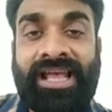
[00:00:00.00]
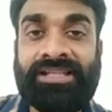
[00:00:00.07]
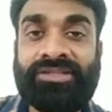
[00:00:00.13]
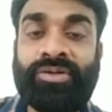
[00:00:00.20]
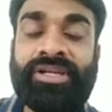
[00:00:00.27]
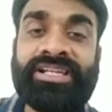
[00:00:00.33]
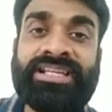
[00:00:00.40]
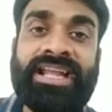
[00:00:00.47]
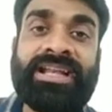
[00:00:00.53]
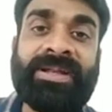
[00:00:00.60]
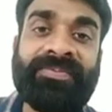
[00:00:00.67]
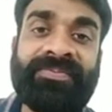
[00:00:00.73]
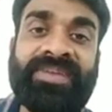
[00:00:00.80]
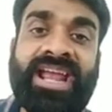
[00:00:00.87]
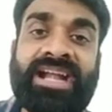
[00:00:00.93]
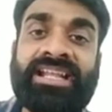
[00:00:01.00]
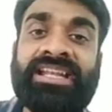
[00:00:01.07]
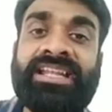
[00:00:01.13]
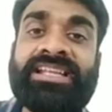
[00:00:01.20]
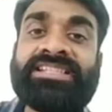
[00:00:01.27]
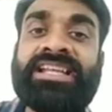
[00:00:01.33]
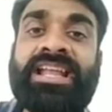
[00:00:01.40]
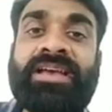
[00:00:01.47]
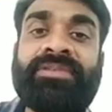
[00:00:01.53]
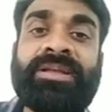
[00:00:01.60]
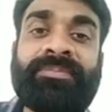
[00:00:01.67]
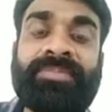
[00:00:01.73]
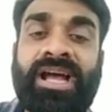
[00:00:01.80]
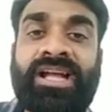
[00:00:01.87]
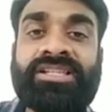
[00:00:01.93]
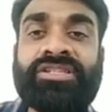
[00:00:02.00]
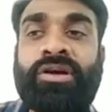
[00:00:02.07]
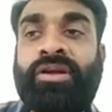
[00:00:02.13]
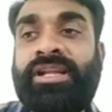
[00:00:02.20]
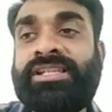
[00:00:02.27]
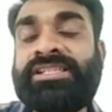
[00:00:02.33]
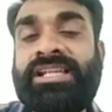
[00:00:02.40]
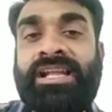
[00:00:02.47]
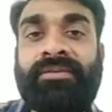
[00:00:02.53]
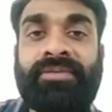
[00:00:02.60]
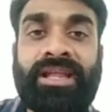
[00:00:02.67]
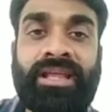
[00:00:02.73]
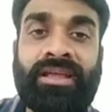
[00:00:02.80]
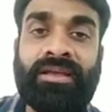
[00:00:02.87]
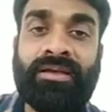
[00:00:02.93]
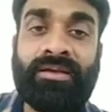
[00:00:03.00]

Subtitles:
So it can reflect in each and every branch or each and every,